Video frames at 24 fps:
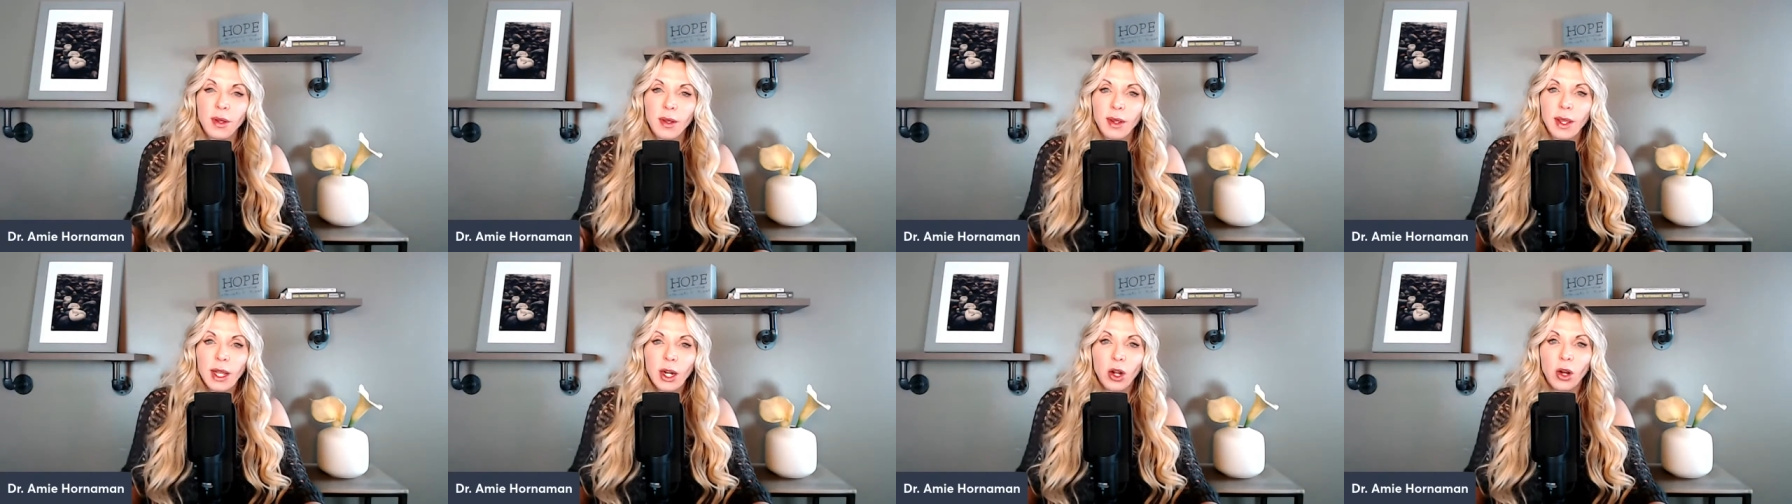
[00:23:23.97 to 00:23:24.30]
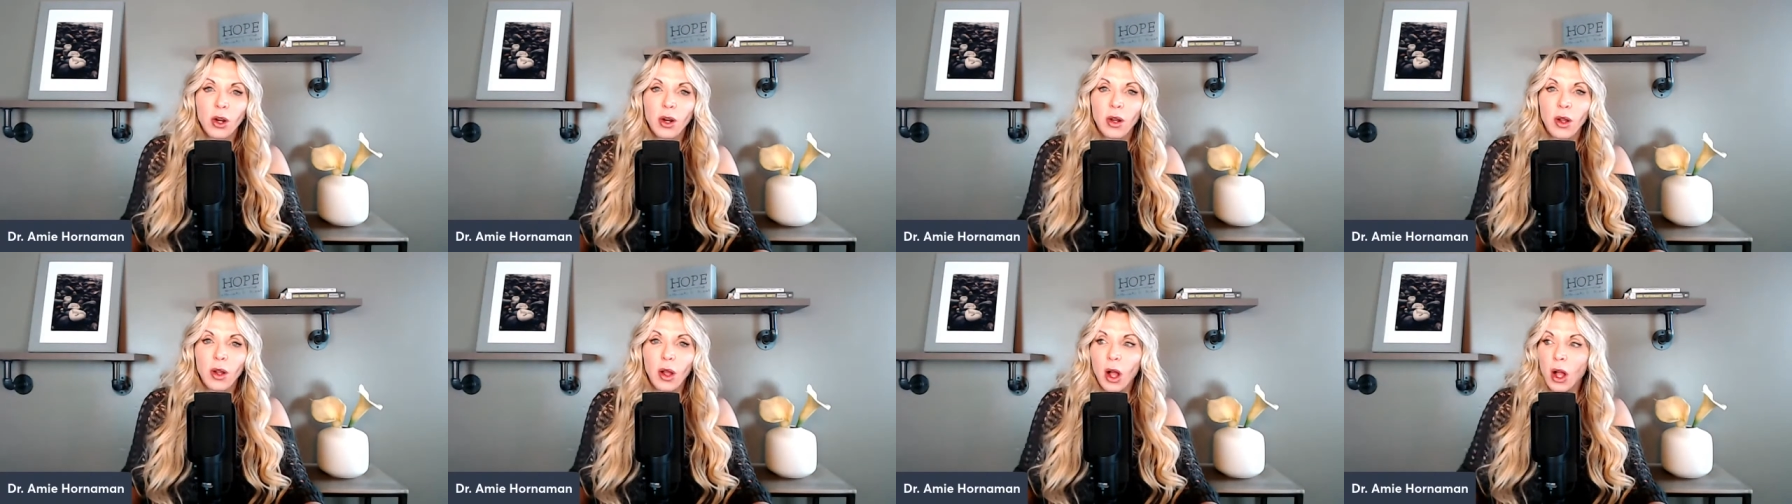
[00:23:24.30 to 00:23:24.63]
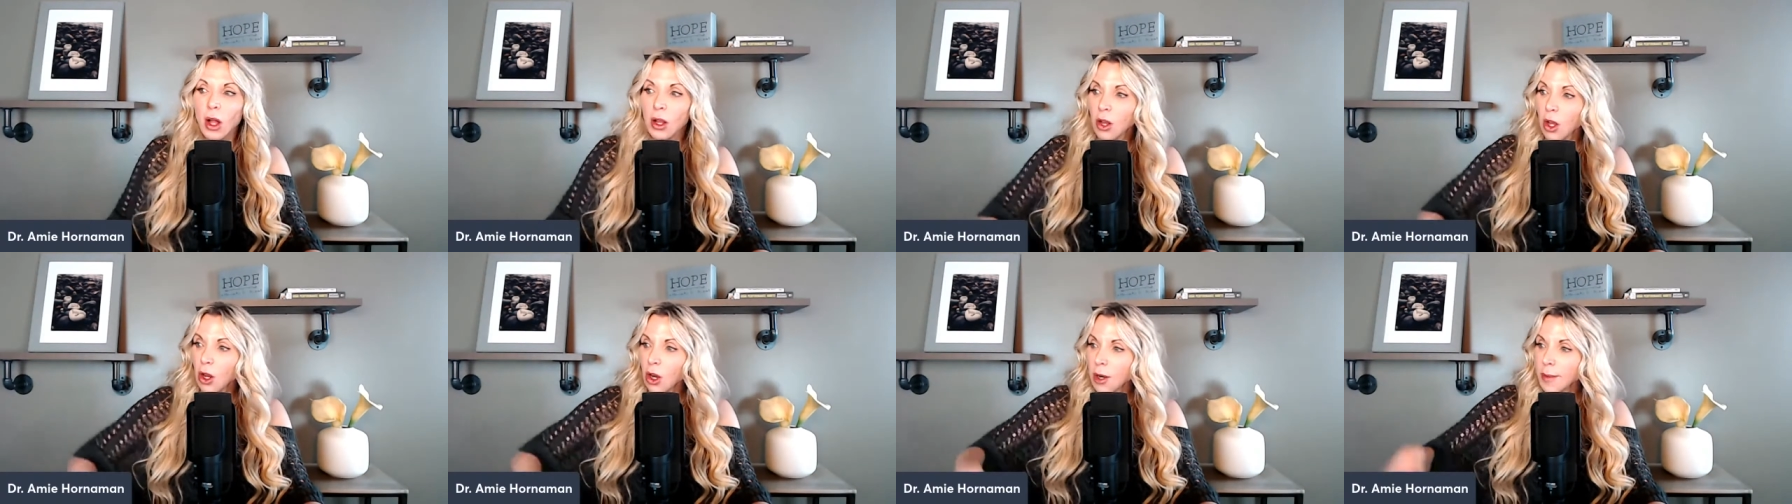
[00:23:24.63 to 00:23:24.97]
get all,
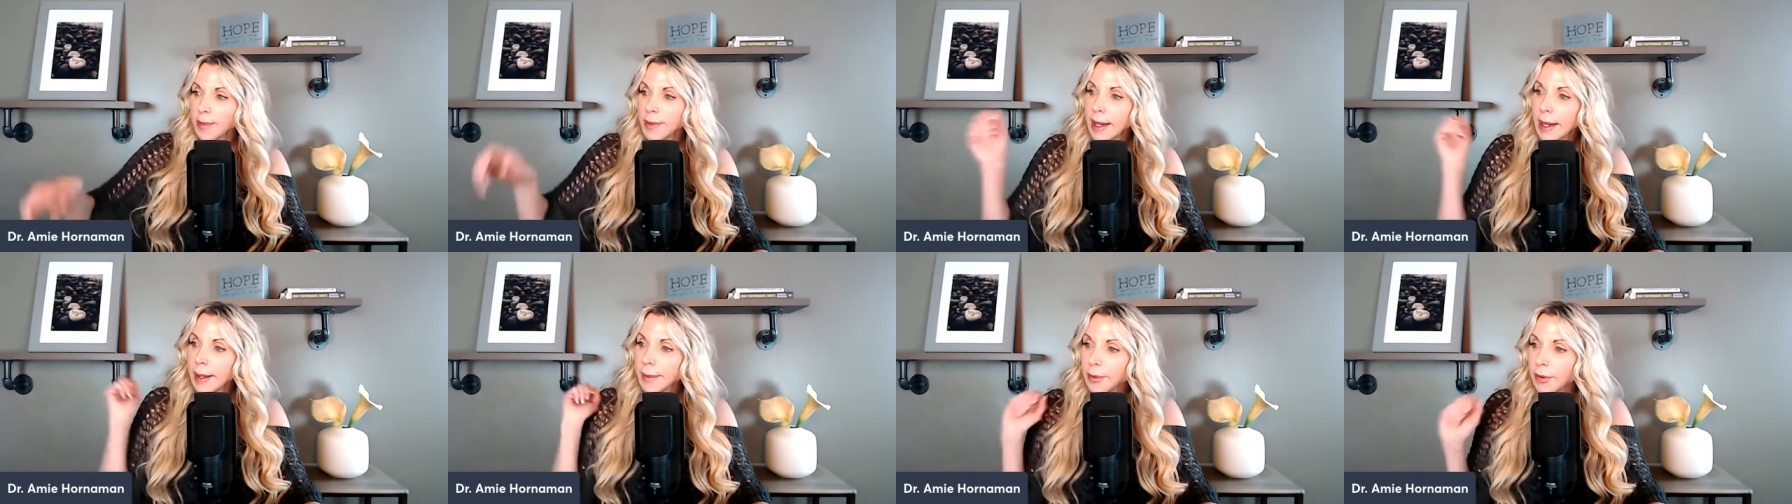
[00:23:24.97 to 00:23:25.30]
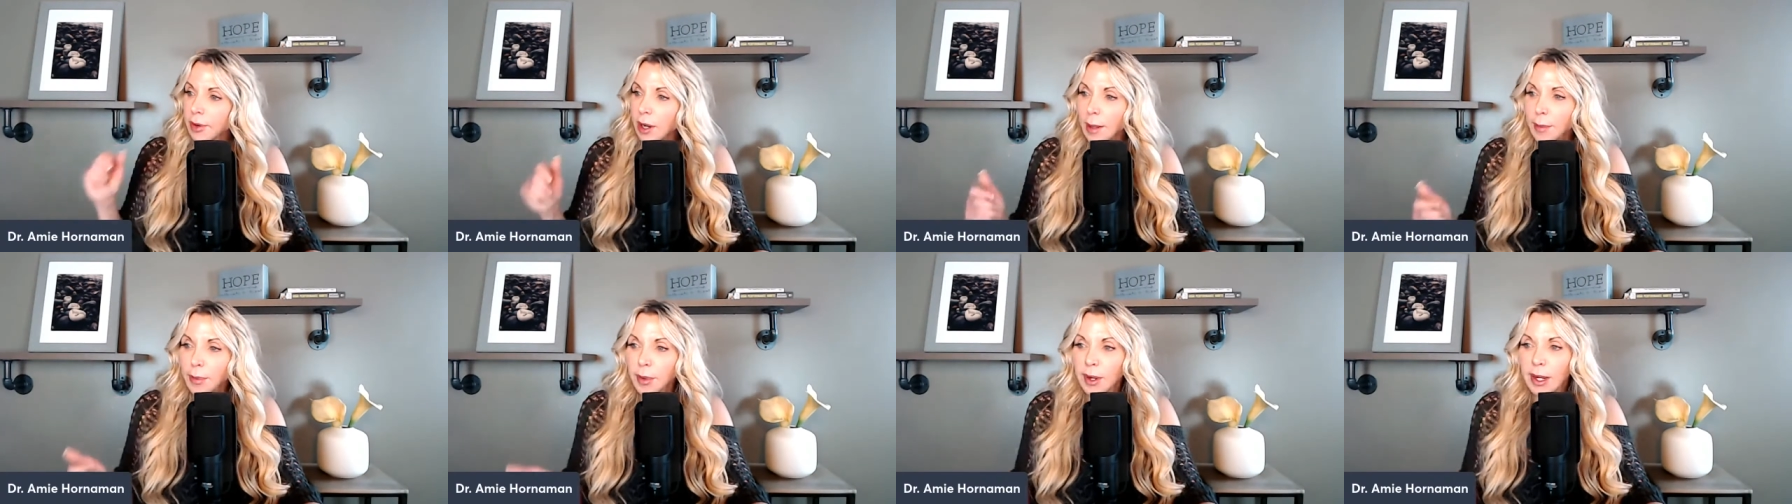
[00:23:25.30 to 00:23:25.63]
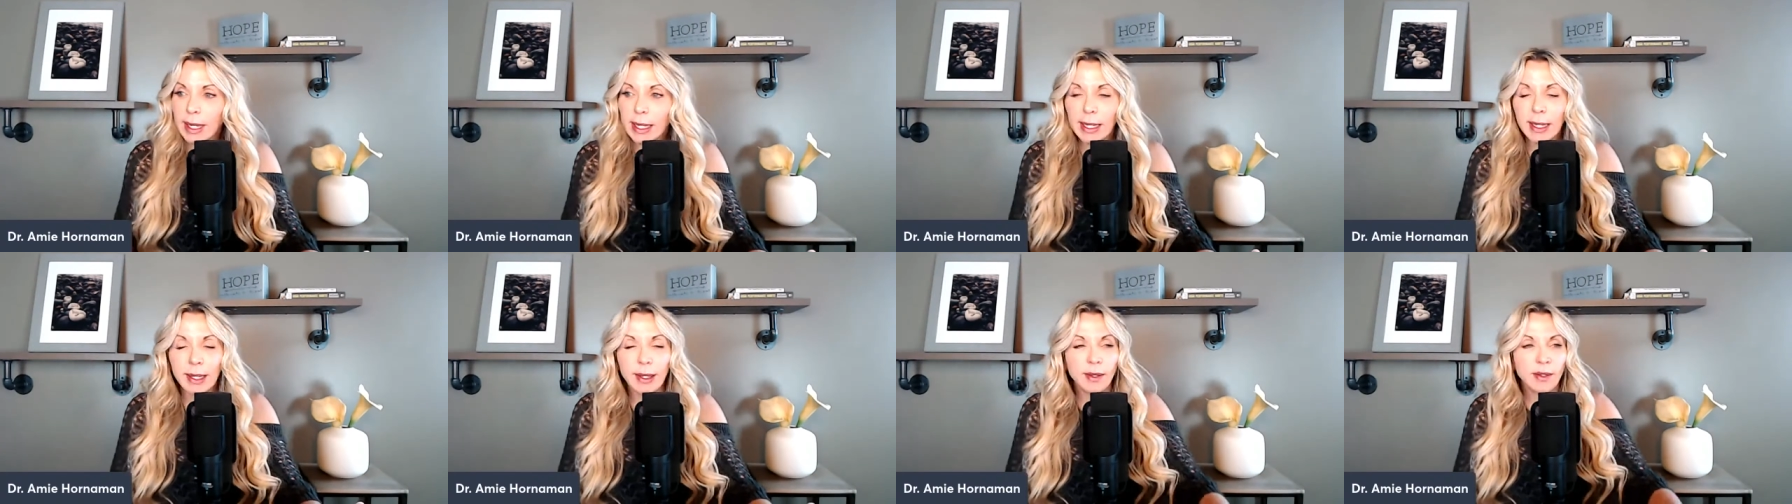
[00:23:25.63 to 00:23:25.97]
all armed up, grab your
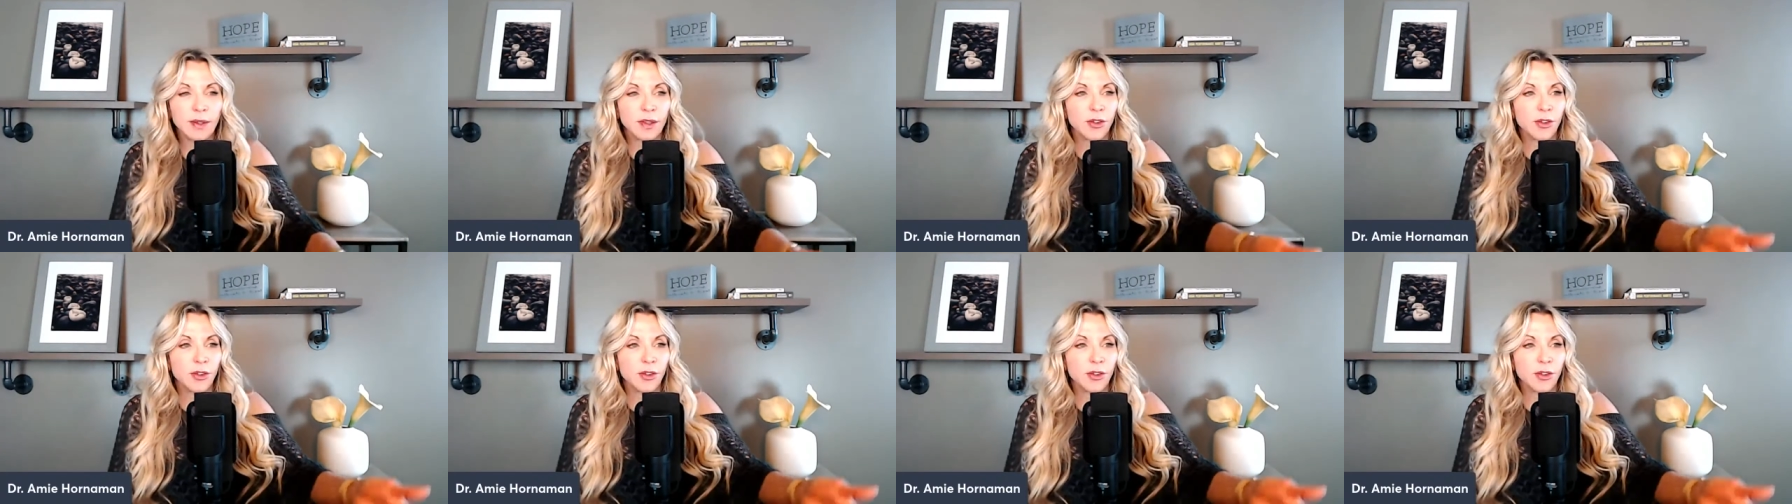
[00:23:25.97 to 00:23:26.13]
guns,